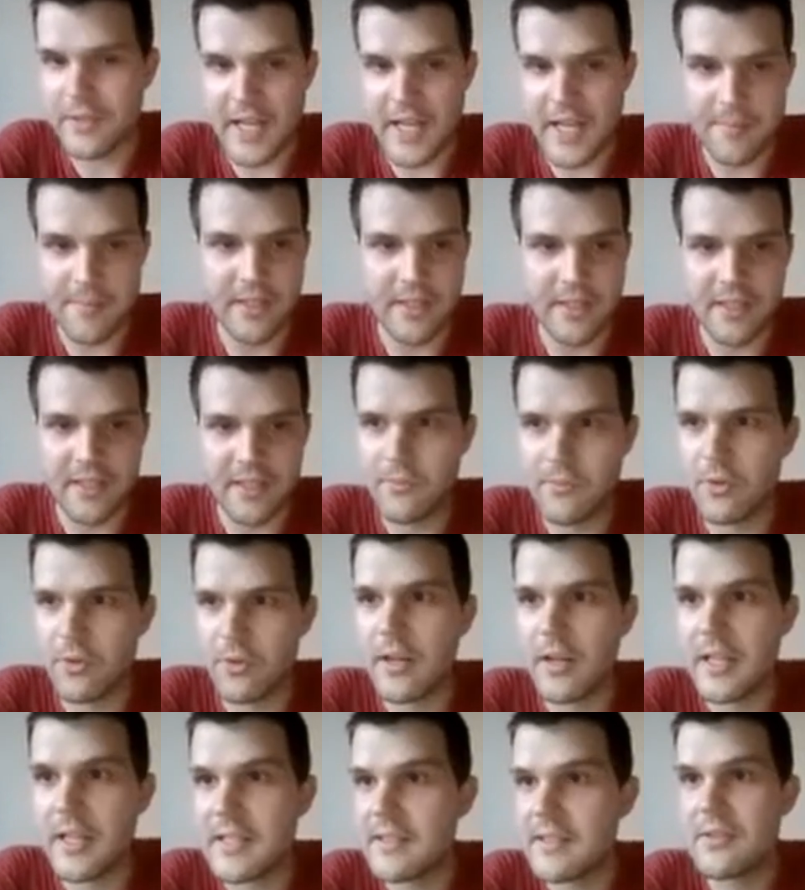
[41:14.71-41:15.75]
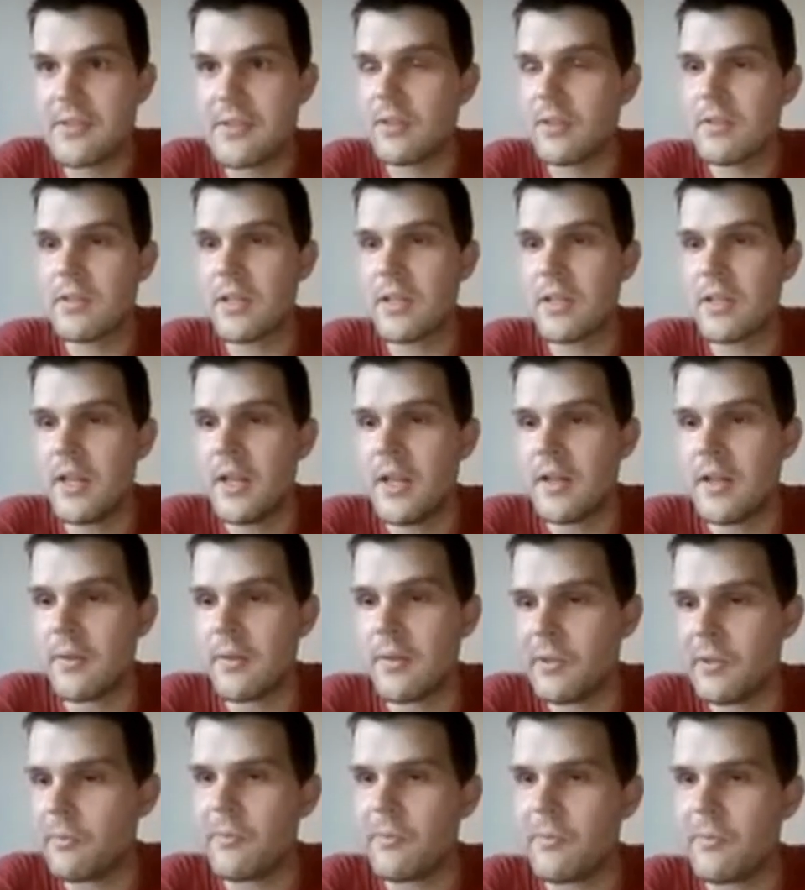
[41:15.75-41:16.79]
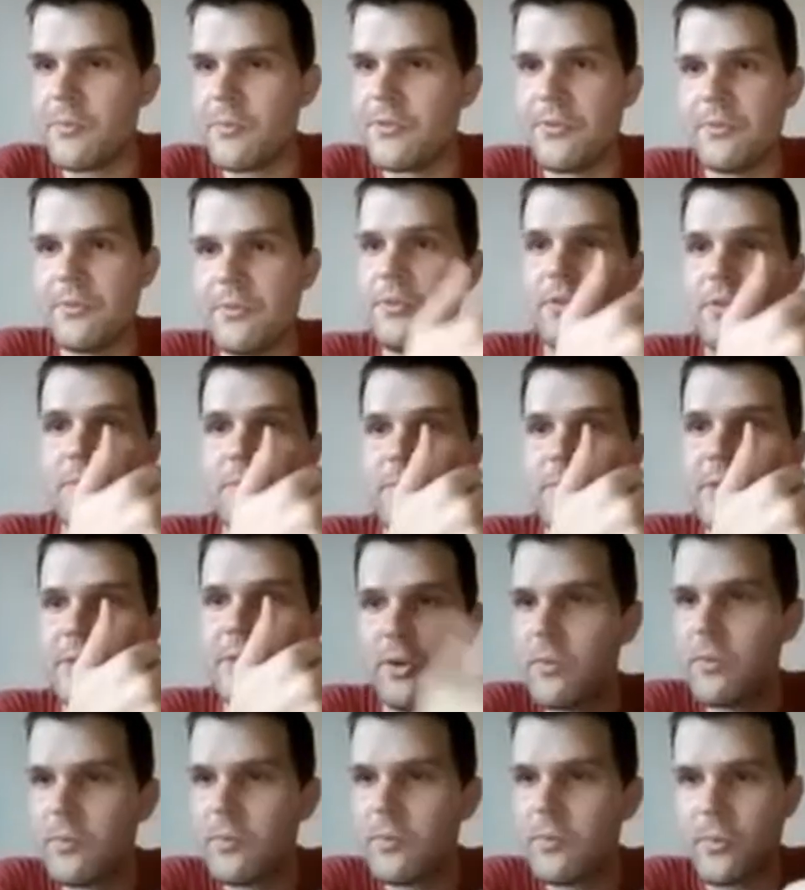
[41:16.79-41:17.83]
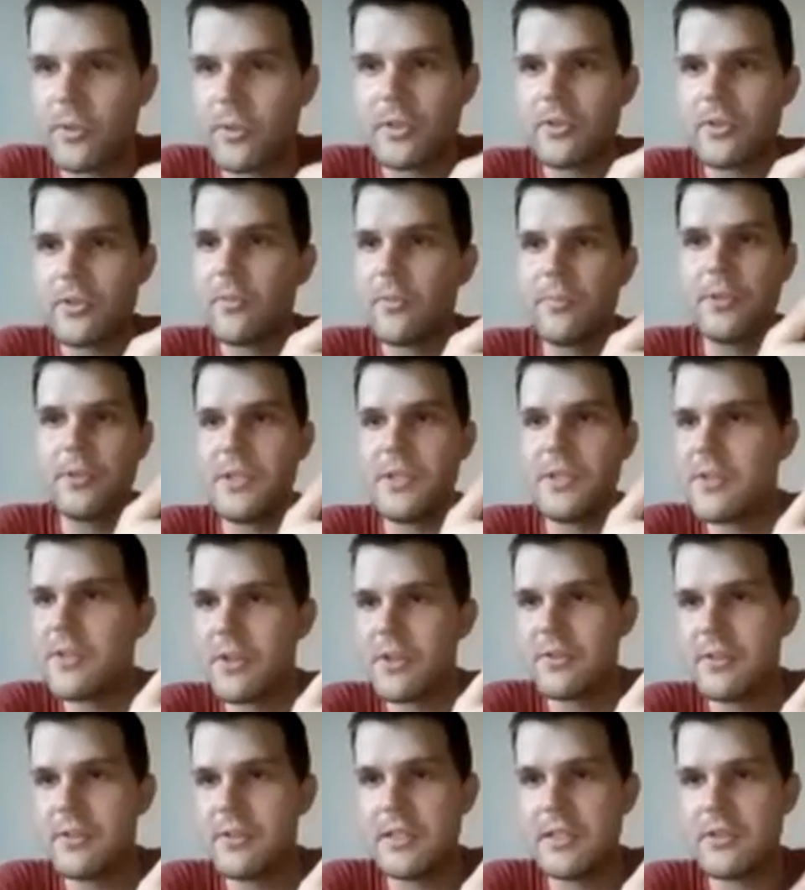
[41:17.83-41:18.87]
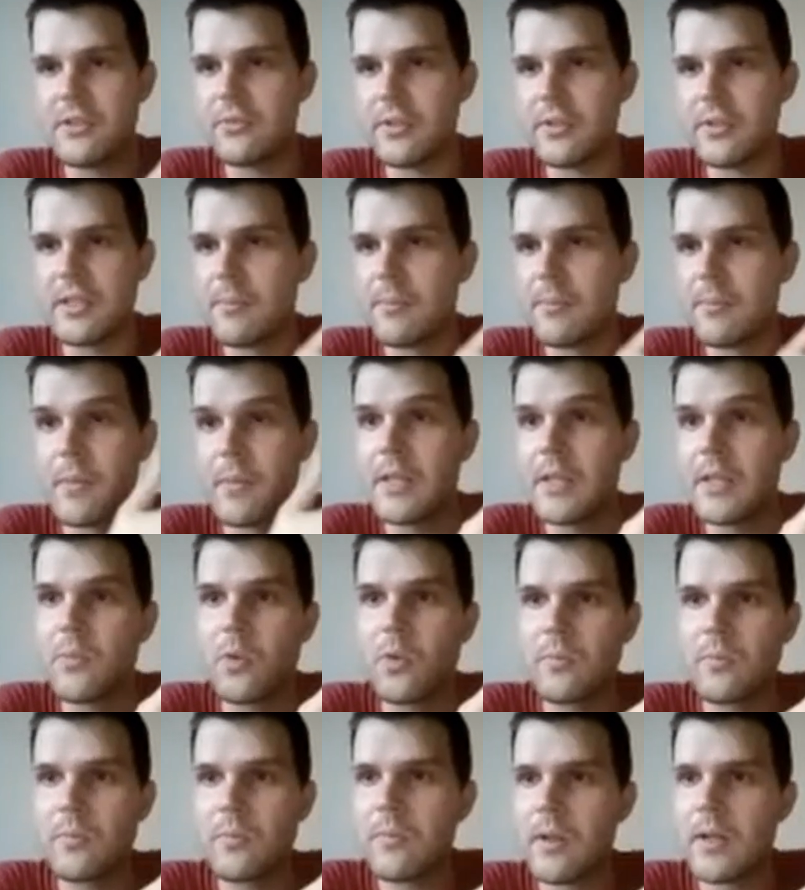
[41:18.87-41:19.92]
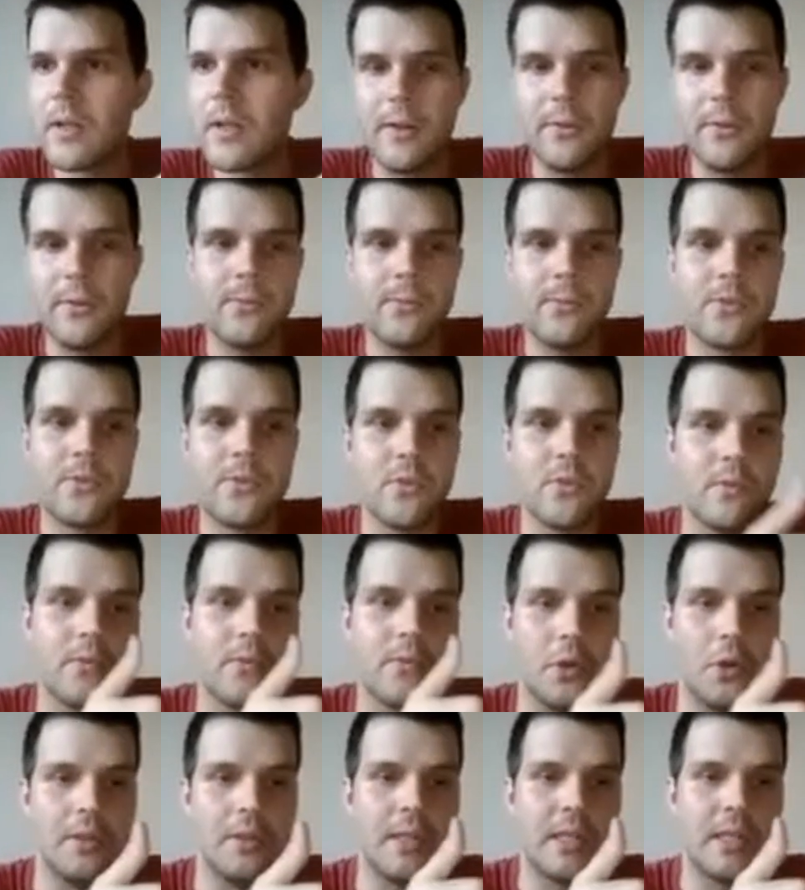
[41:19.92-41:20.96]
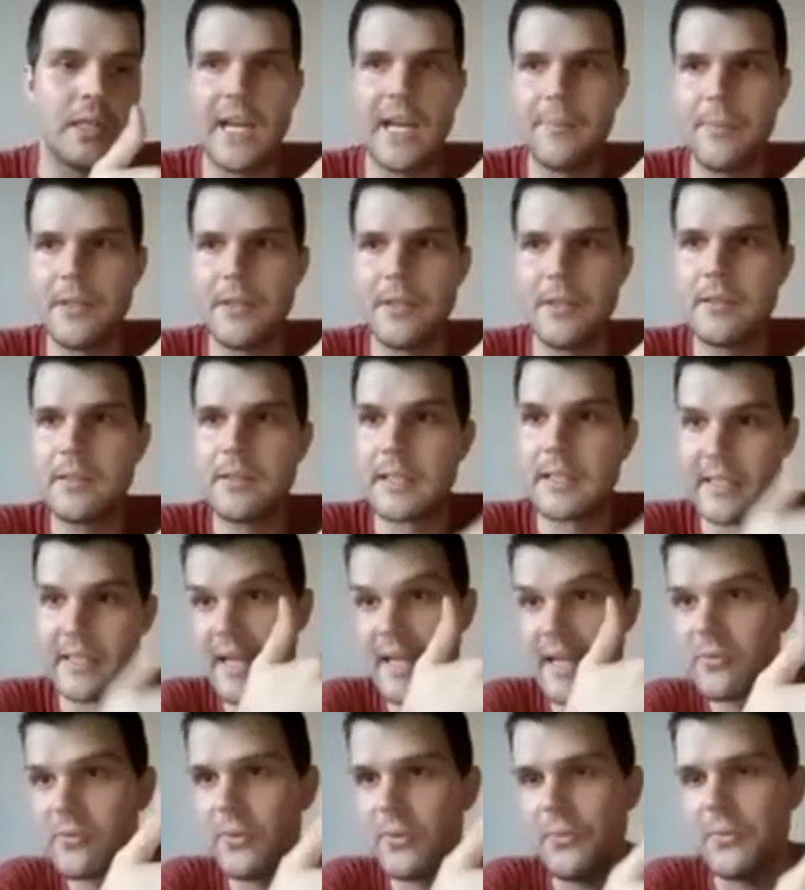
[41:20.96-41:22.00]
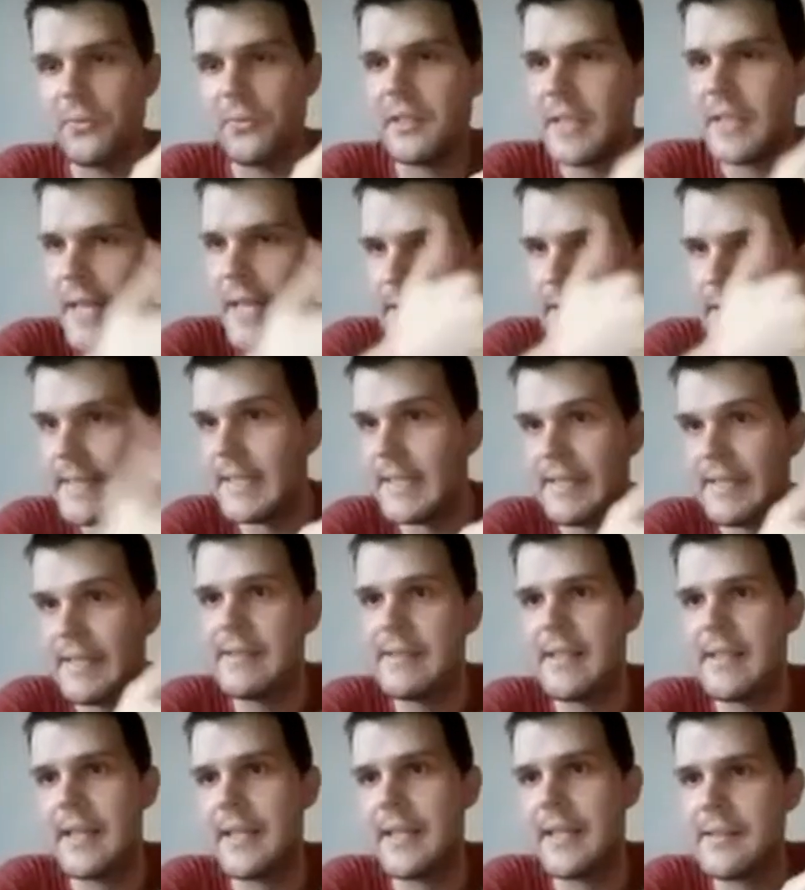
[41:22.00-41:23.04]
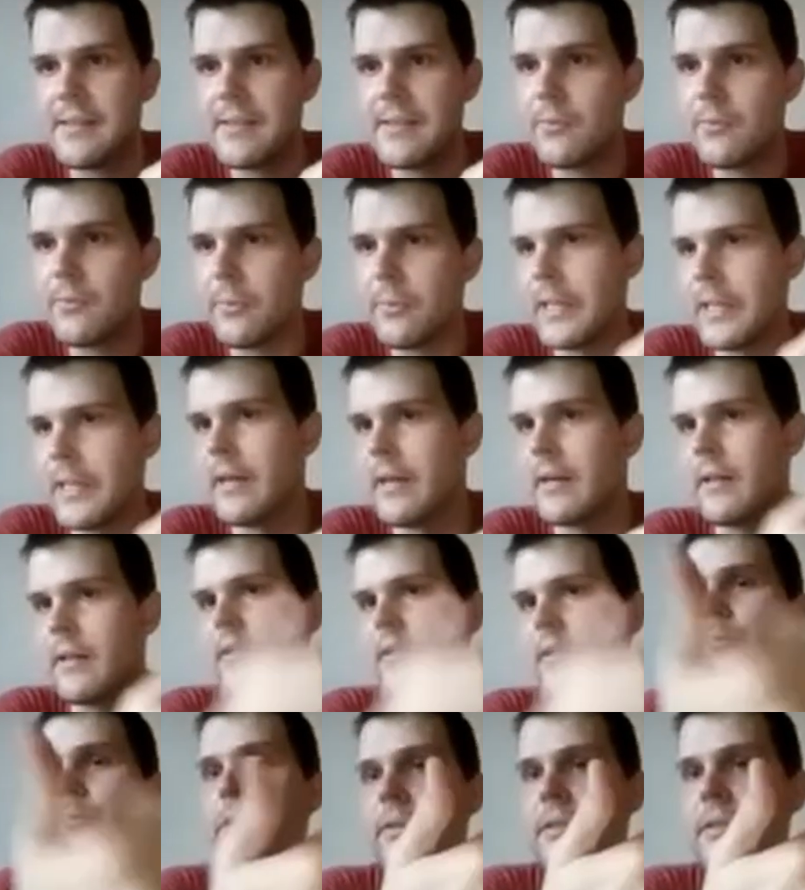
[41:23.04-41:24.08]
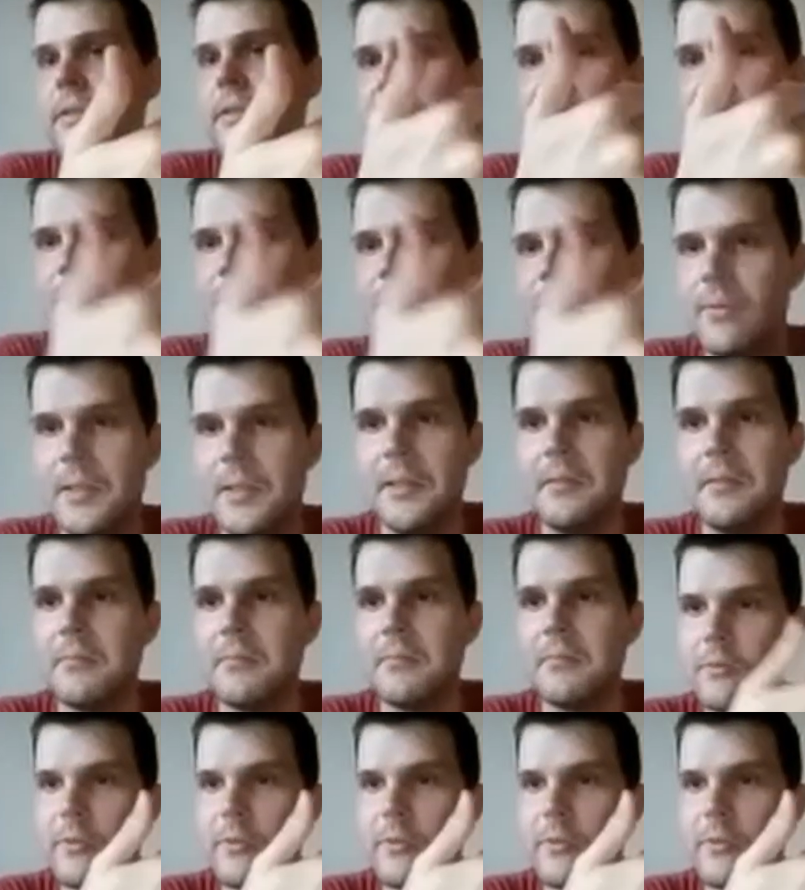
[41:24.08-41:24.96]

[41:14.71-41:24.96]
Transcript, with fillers: to happen anymore. It's not. We, we don't want companies only doing the minimum uh, to avoid the climate catastrophe that these days we are experiencing in Berlin.